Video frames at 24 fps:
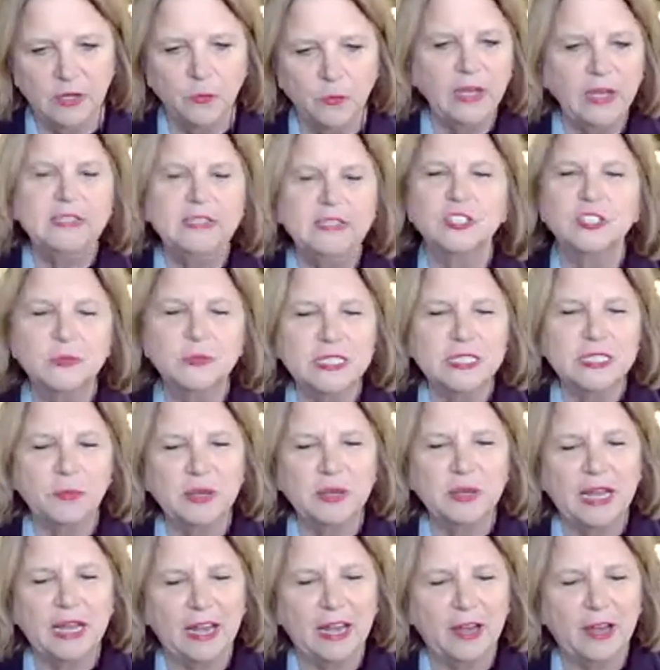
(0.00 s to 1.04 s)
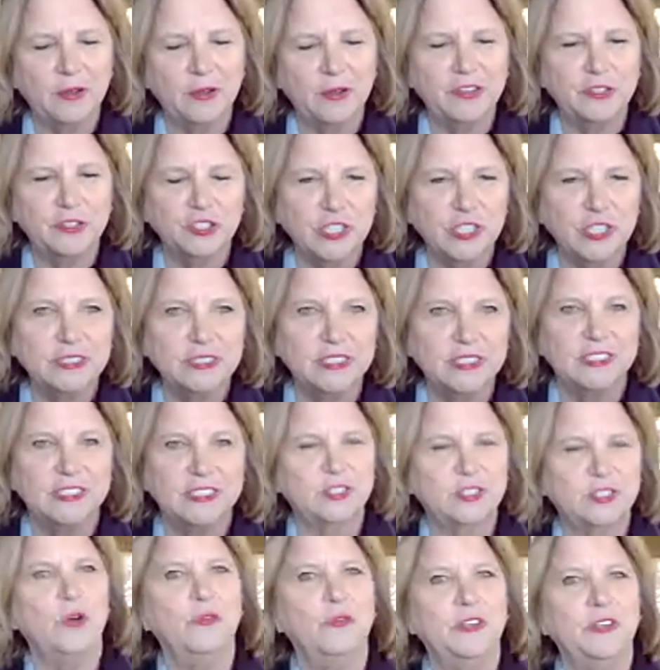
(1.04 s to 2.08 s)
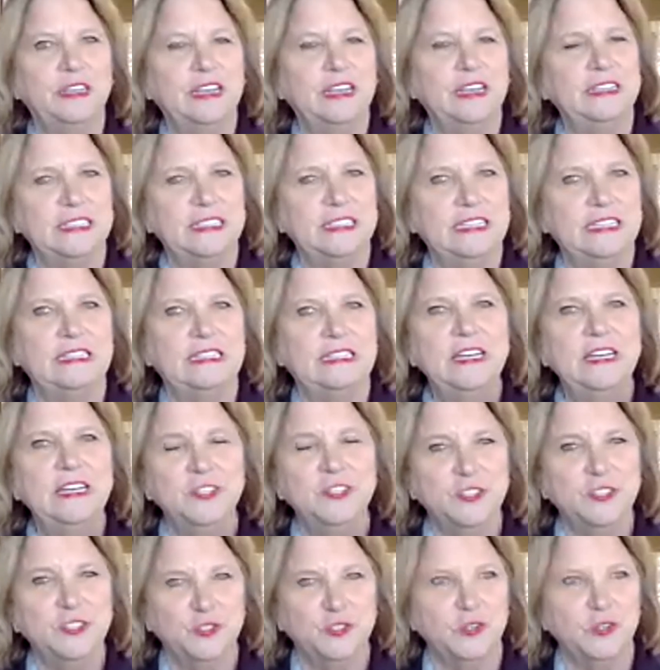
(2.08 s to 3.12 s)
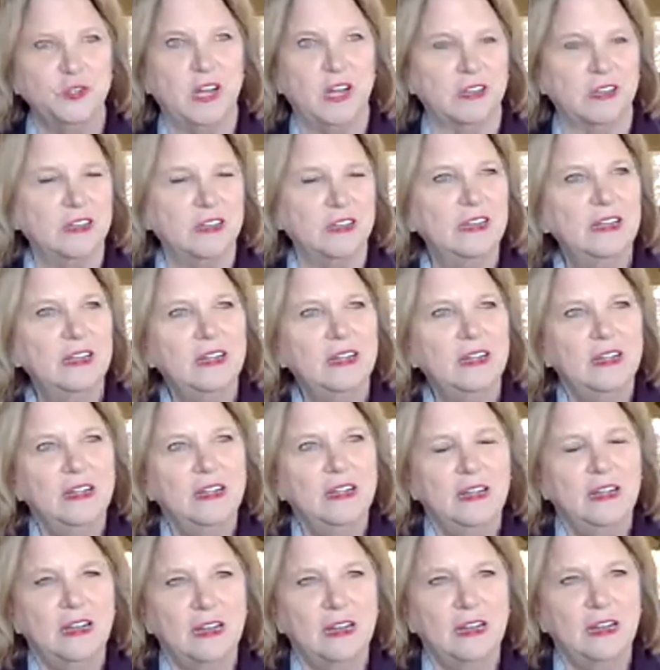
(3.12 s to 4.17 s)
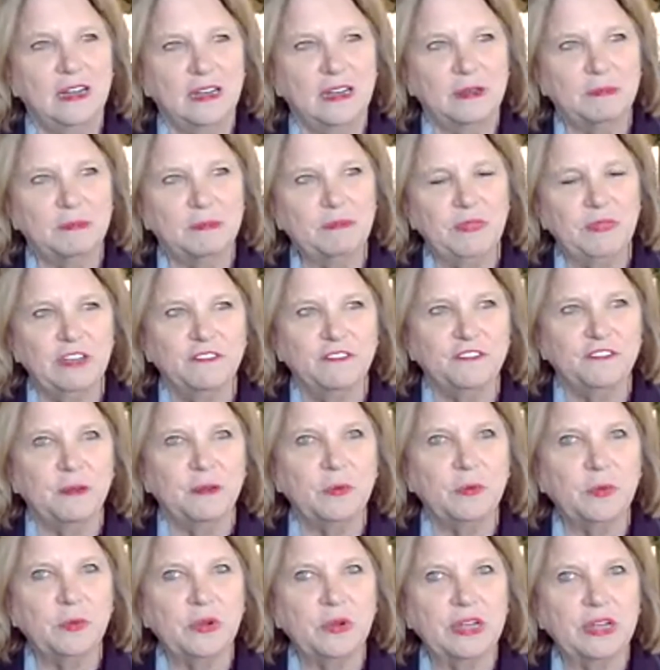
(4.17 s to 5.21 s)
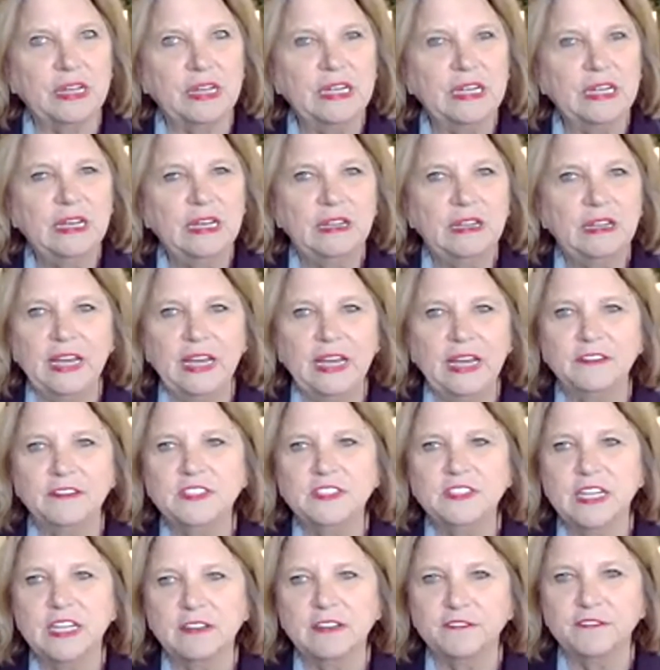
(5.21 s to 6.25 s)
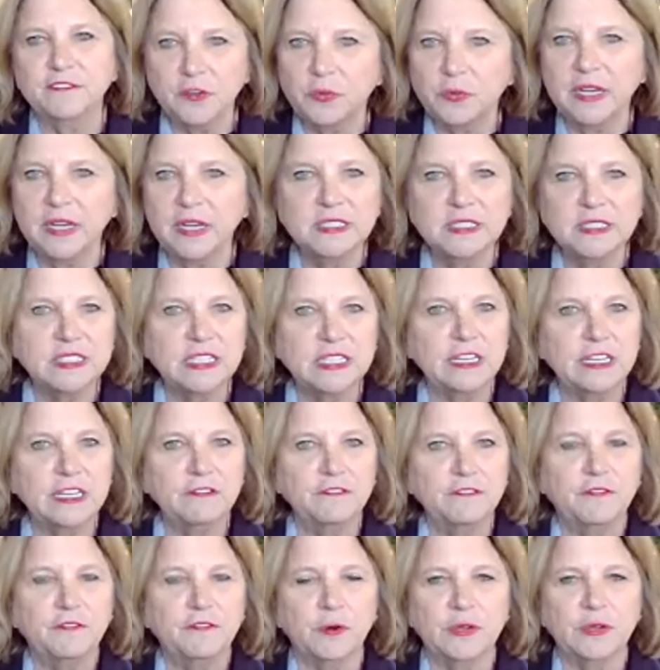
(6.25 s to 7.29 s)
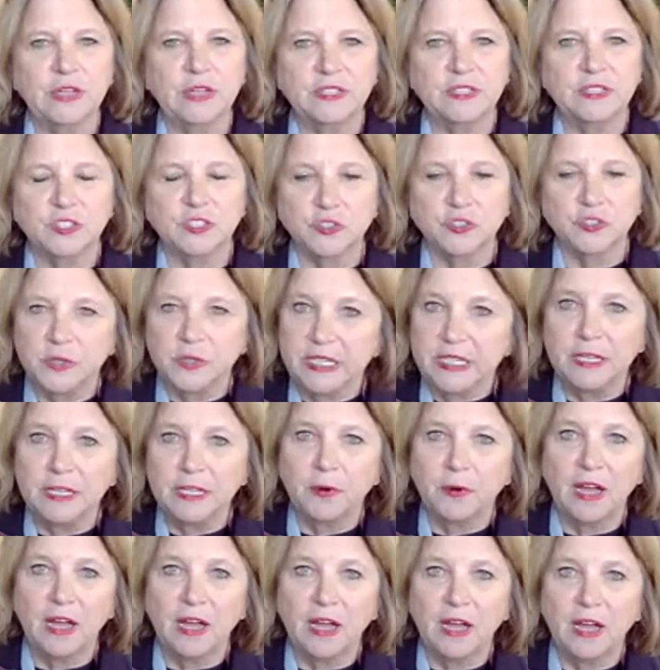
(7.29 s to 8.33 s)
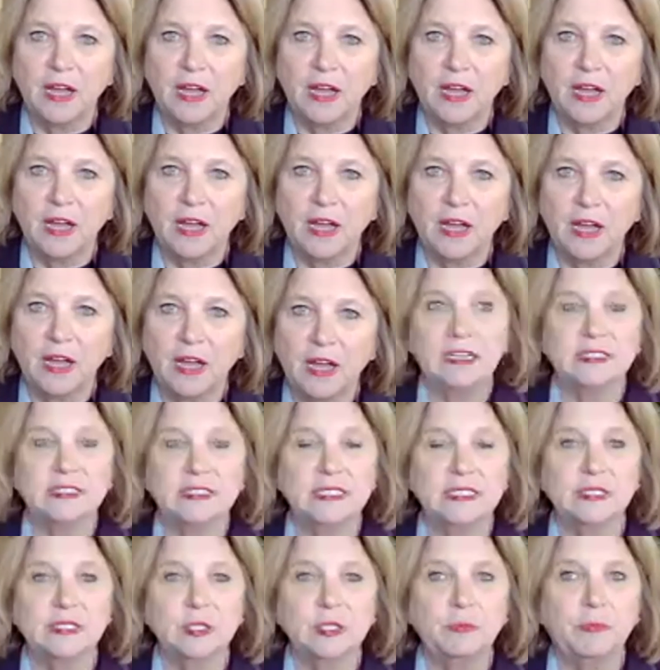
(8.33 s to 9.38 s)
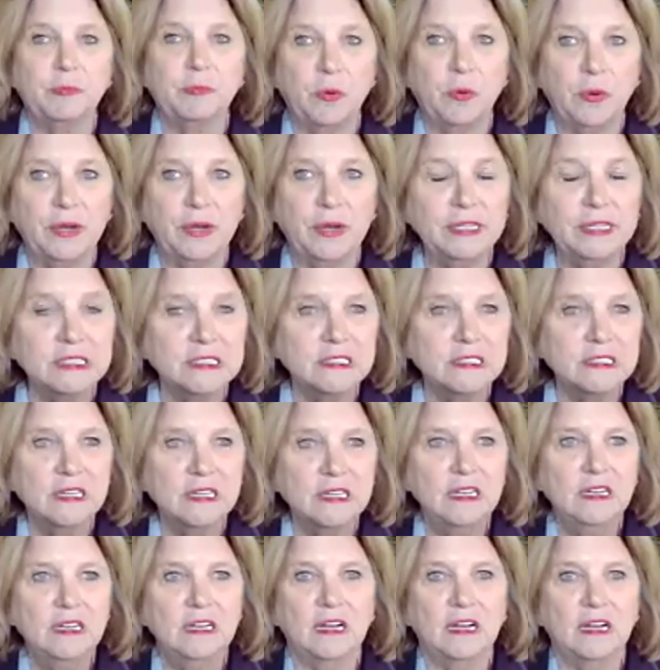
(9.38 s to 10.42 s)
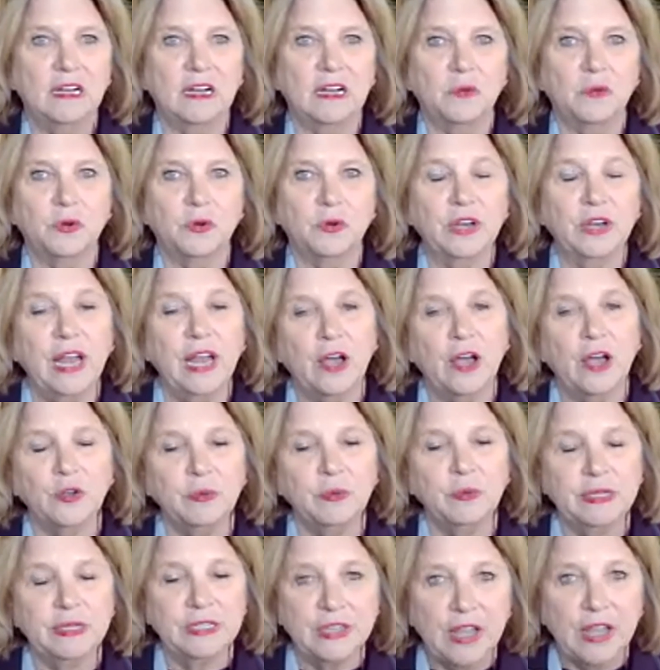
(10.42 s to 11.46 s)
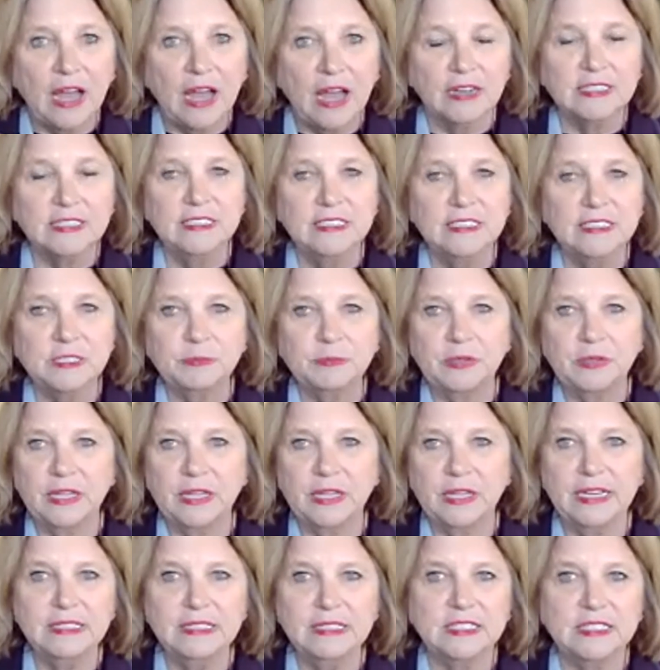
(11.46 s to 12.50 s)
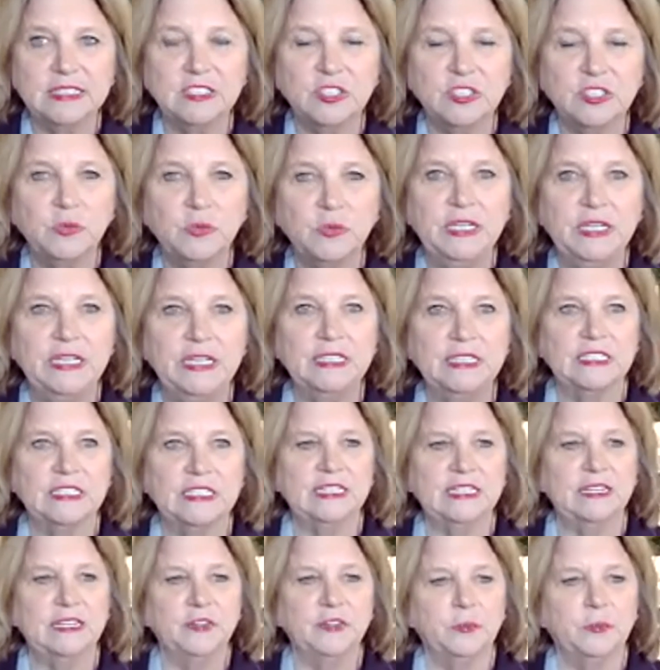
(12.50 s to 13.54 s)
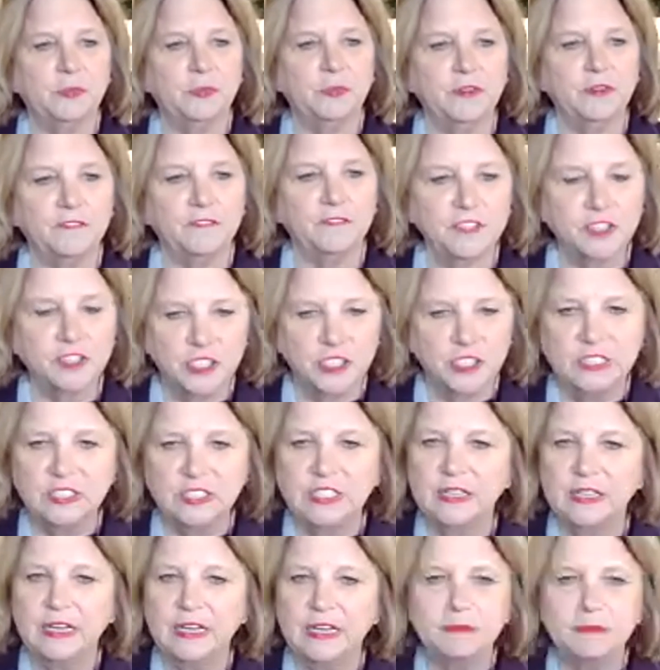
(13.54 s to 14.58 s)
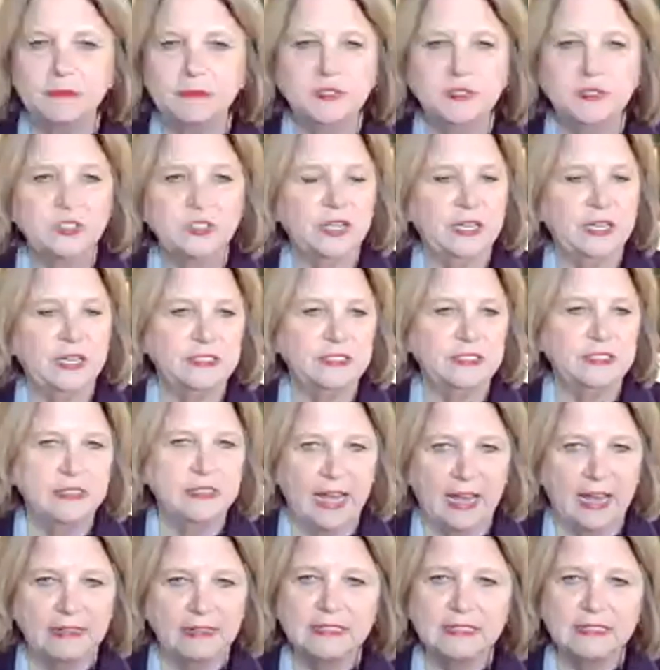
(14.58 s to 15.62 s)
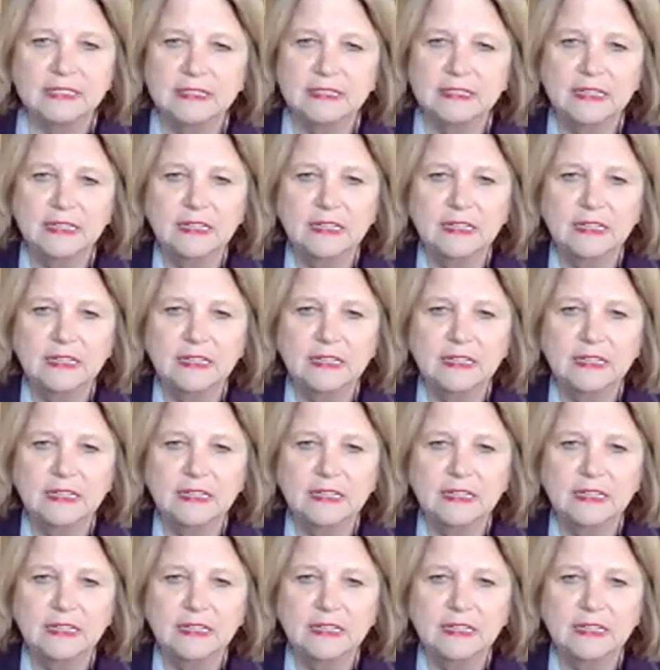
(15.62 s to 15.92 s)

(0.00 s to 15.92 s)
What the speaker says: It's almost like we got out of there just as COVID-19 struck in February. They have done fundraising for a street kit project because these little boys were now going to be locked into place, and so we needed to get their provisions to them, so they did that.